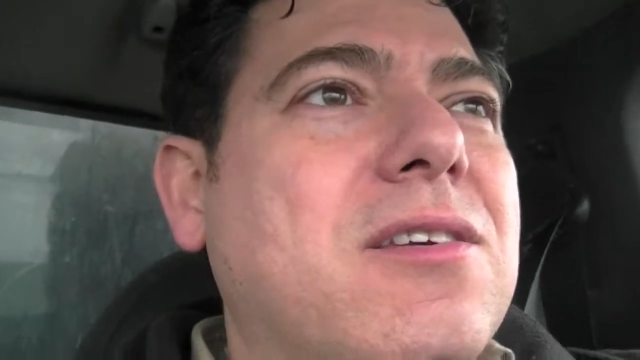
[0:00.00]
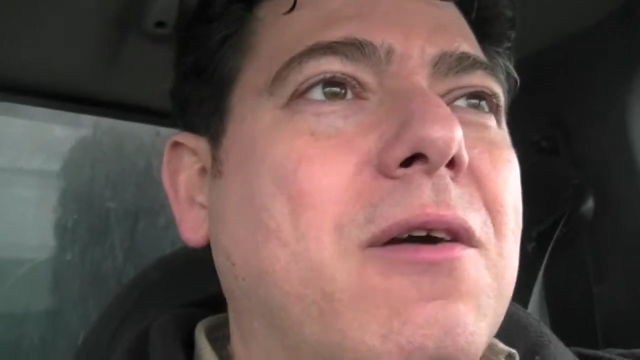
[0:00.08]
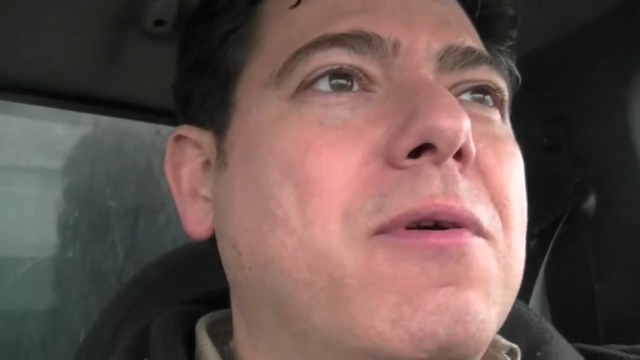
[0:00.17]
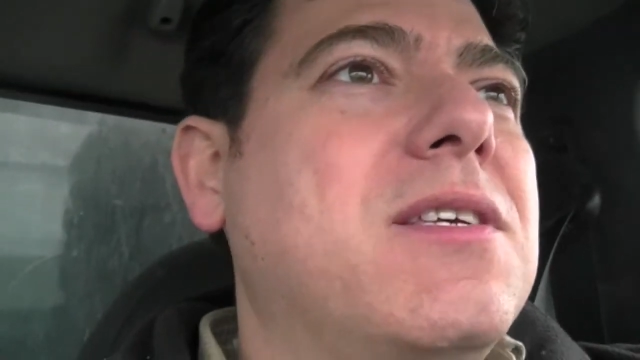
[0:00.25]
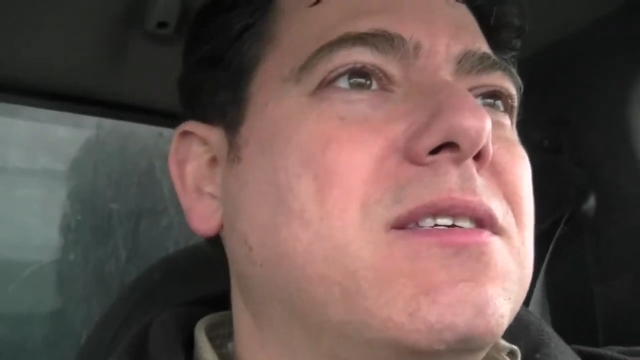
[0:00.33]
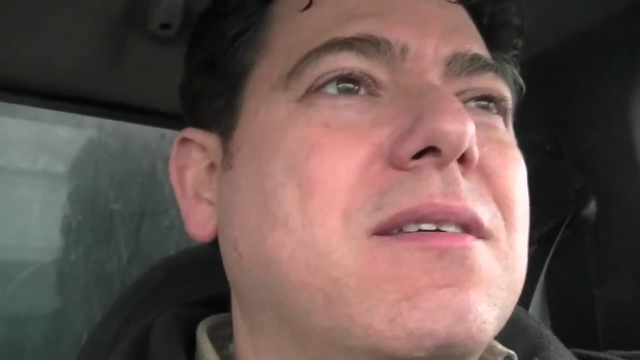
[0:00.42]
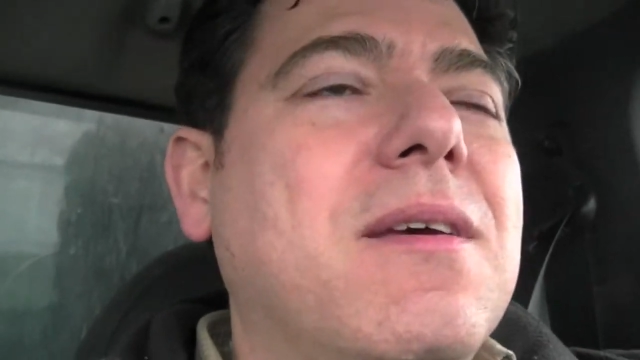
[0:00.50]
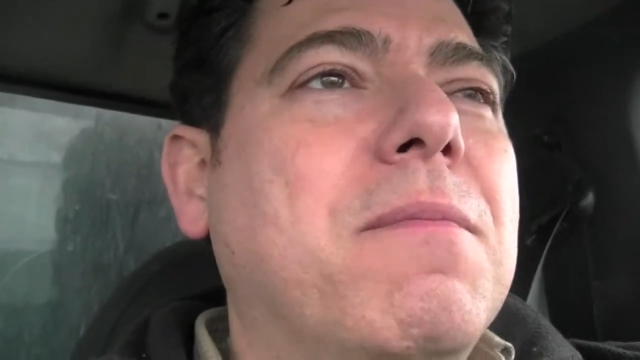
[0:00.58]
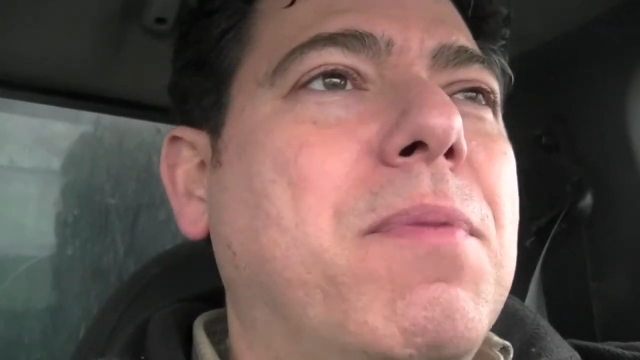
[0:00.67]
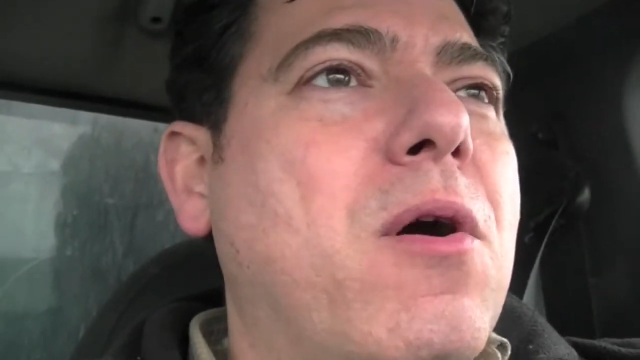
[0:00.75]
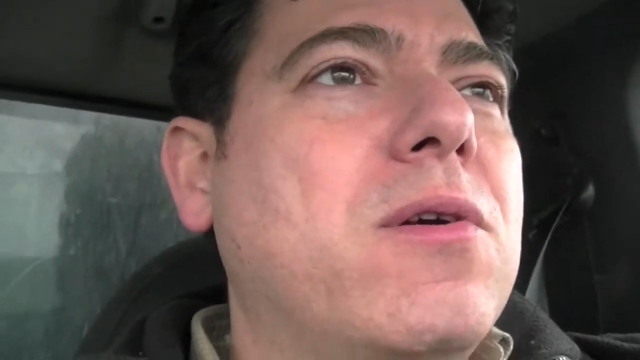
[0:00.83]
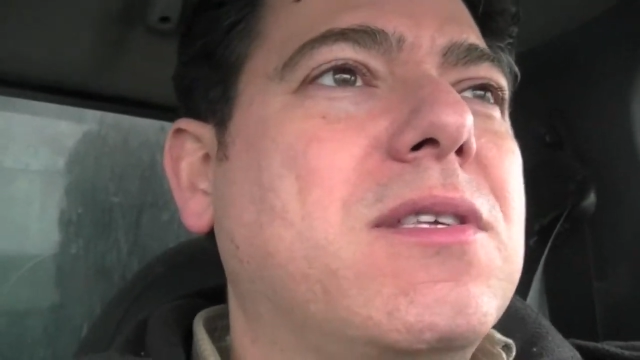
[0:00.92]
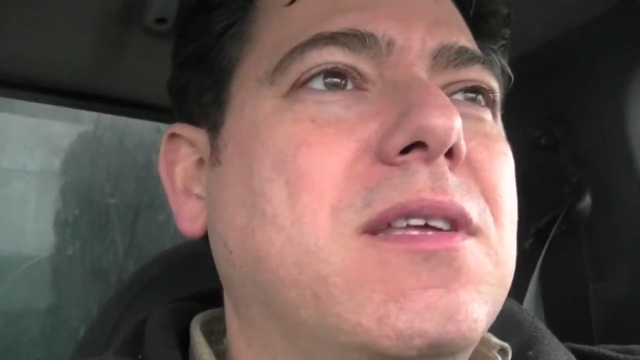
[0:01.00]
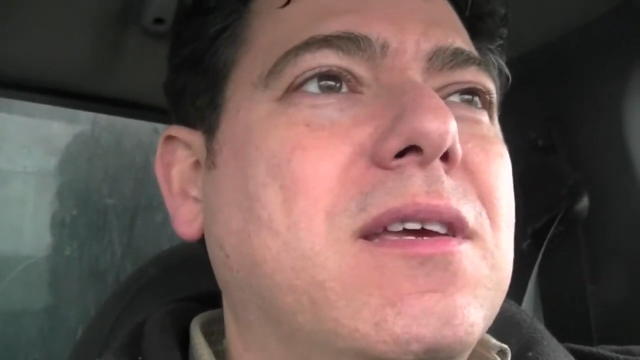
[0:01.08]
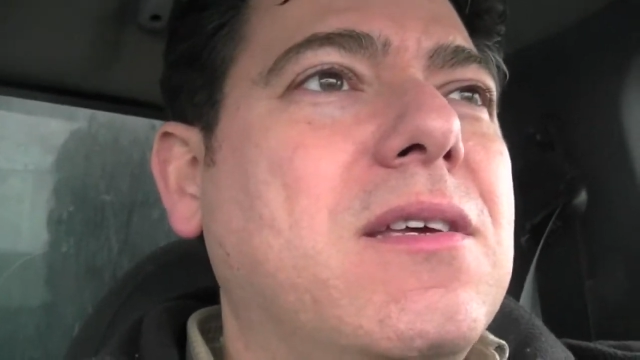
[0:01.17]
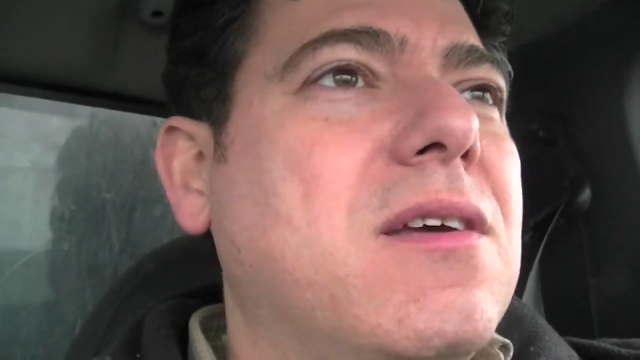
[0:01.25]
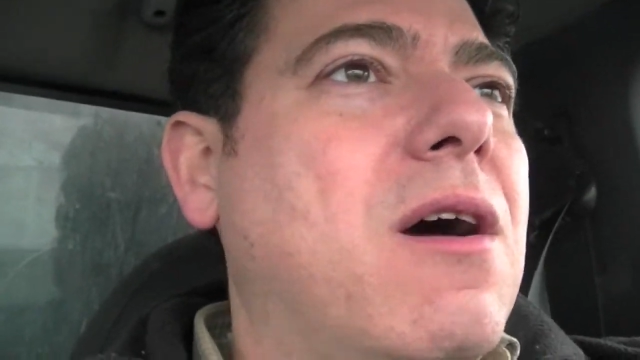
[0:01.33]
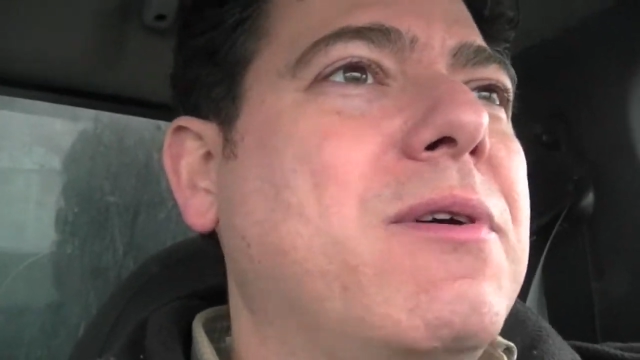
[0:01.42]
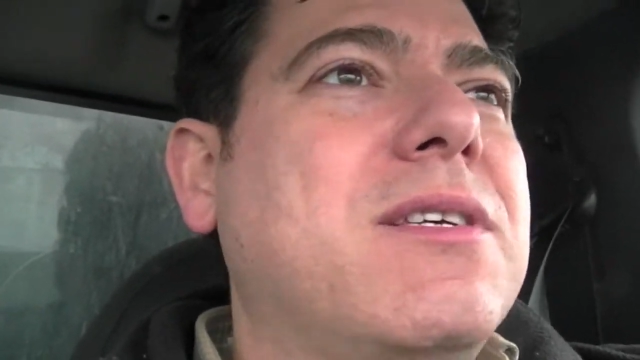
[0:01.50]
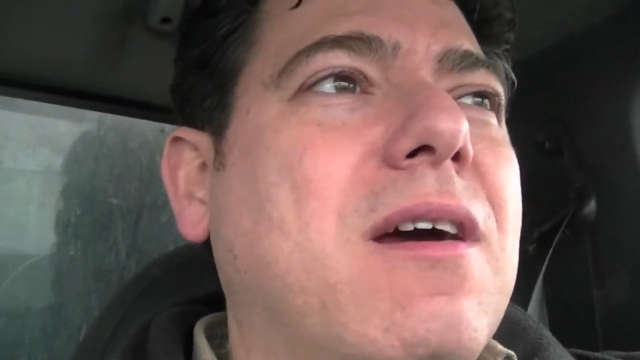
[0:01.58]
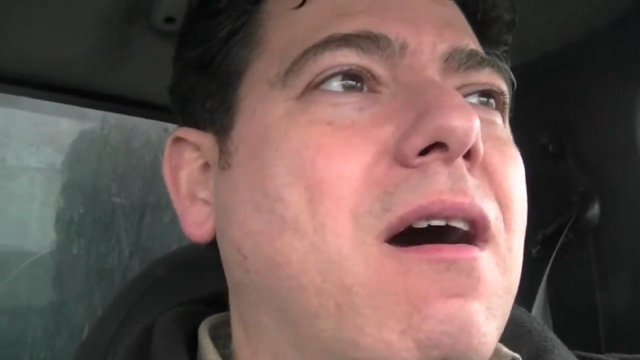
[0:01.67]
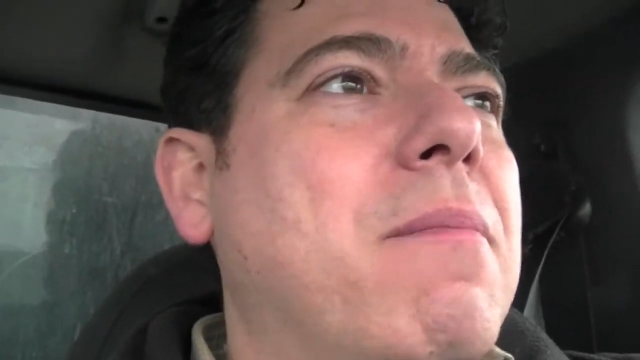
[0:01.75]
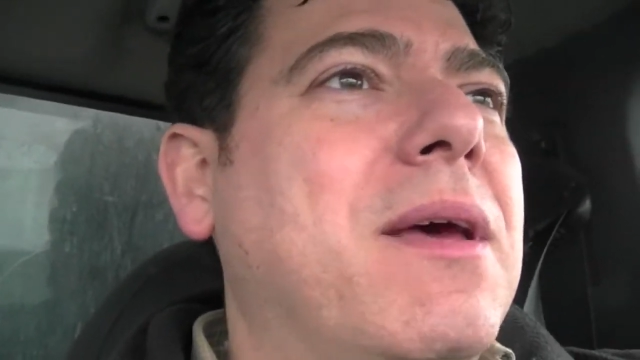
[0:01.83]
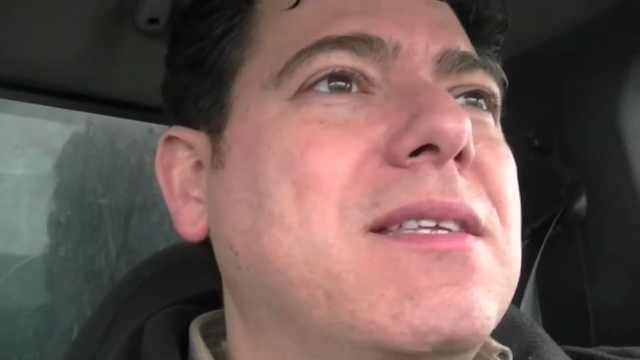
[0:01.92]
He's always posting. He's always
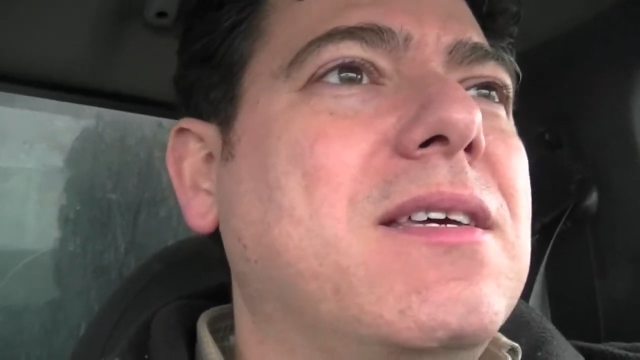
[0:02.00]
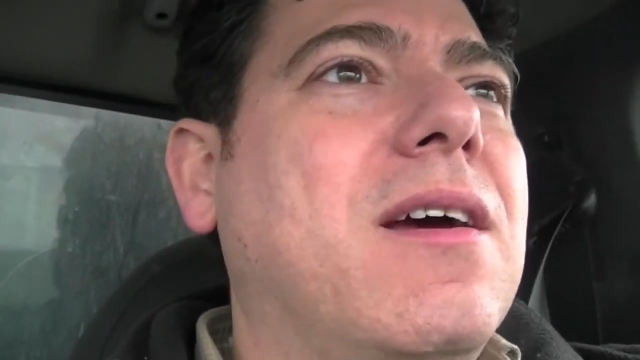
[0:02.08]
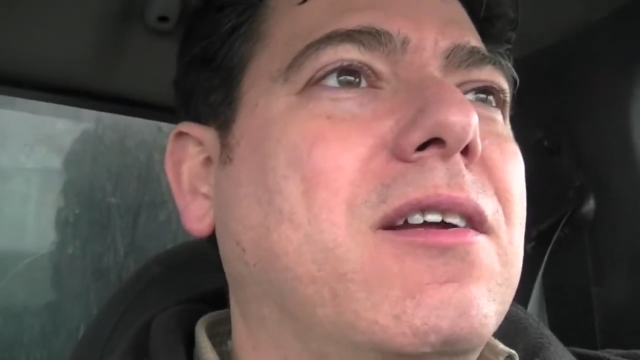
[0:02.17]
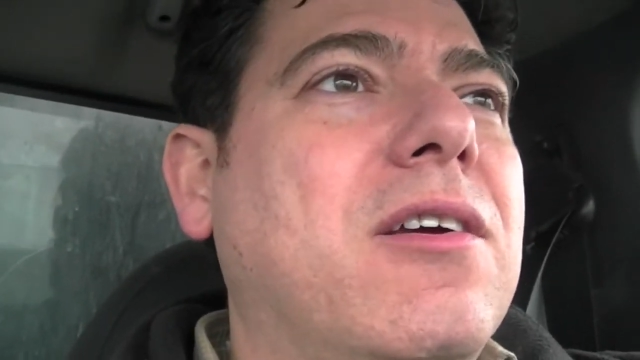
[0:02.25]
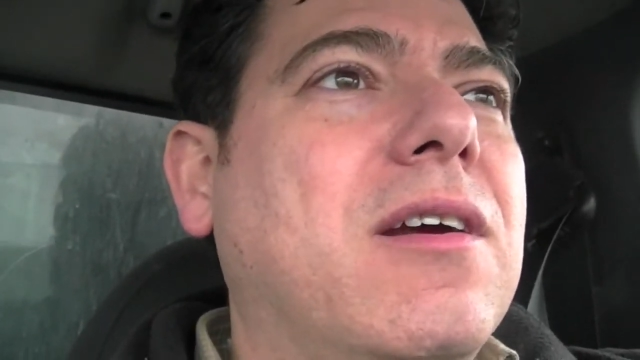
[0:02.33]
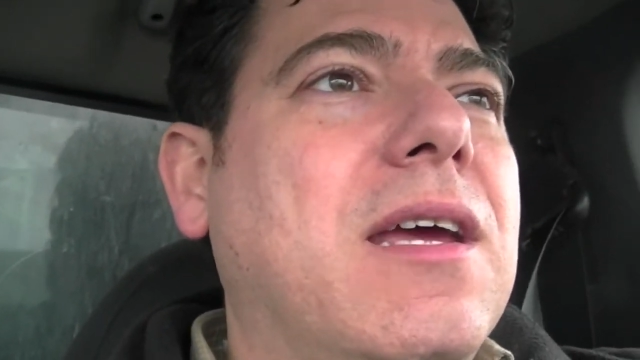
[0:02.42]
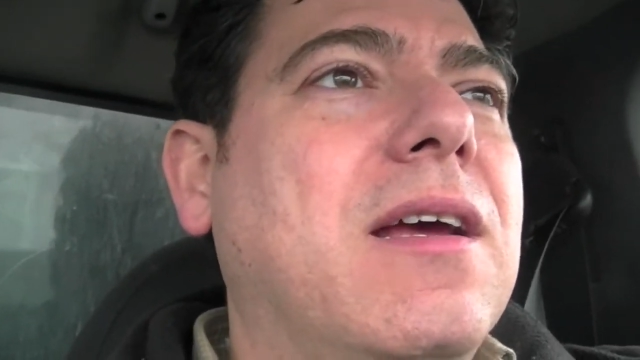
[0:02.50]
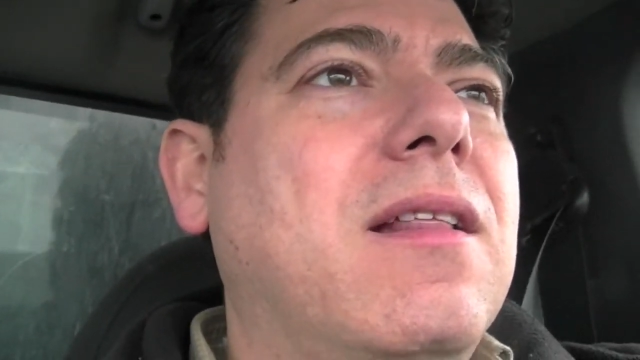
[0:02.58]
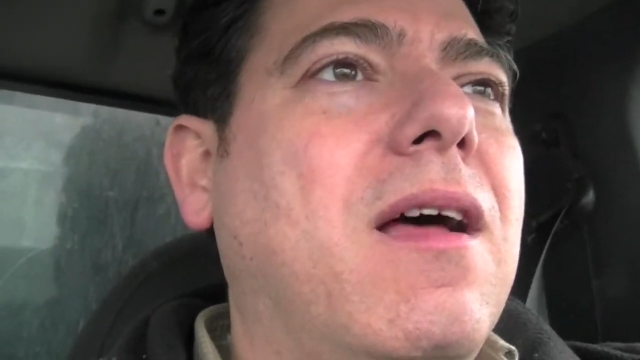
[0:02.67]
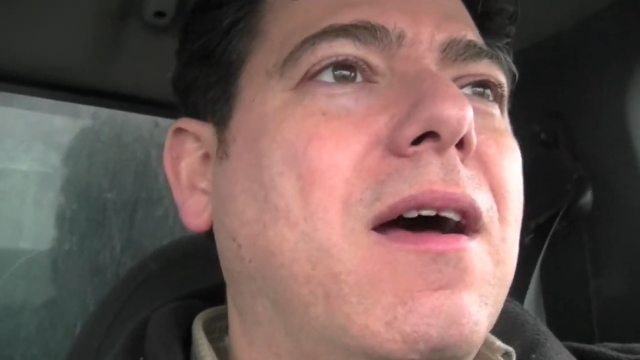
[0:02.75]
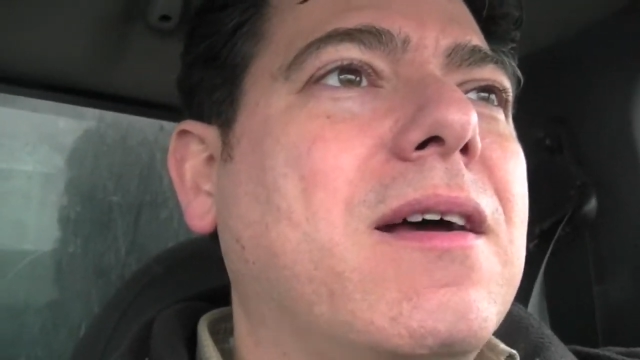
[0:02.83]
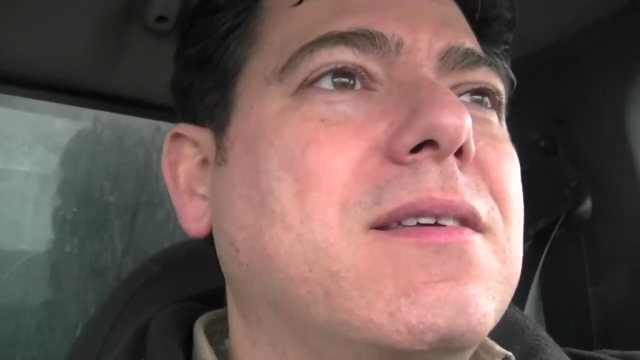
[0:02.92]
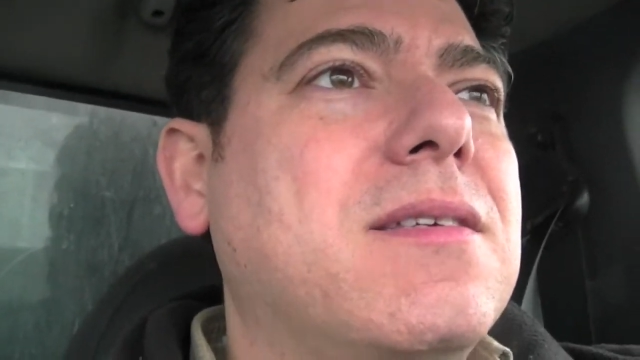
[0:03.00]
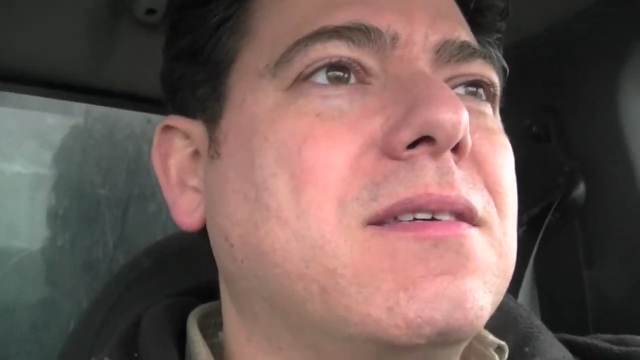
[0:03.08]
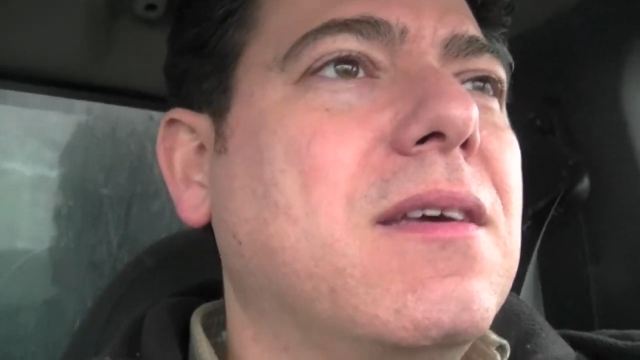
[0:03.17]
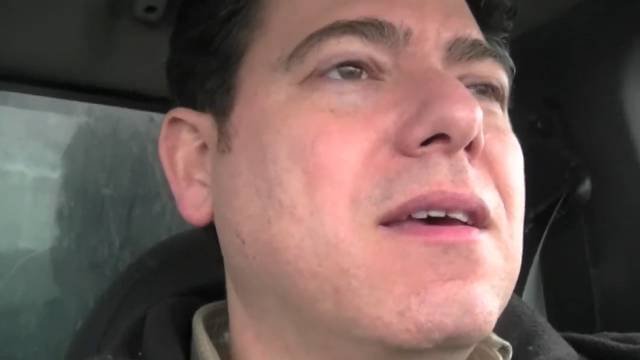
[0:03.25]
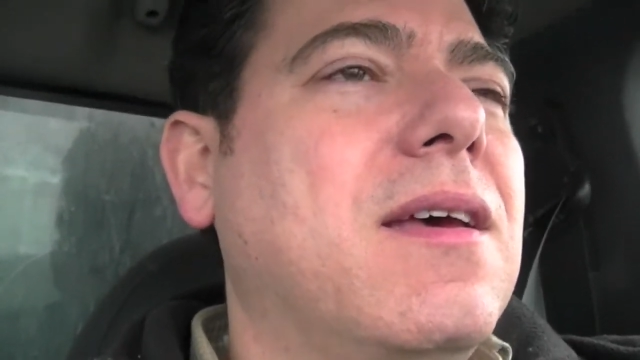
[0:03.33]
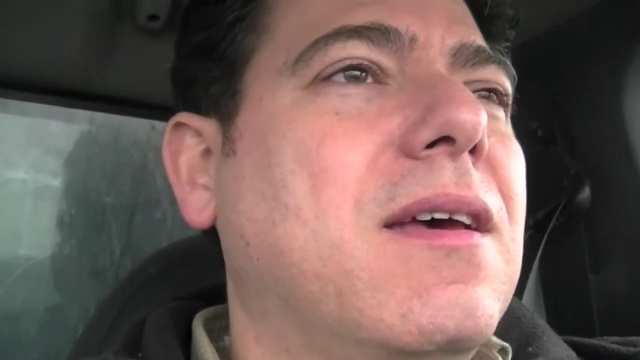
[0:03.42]
commenting on your gig logs.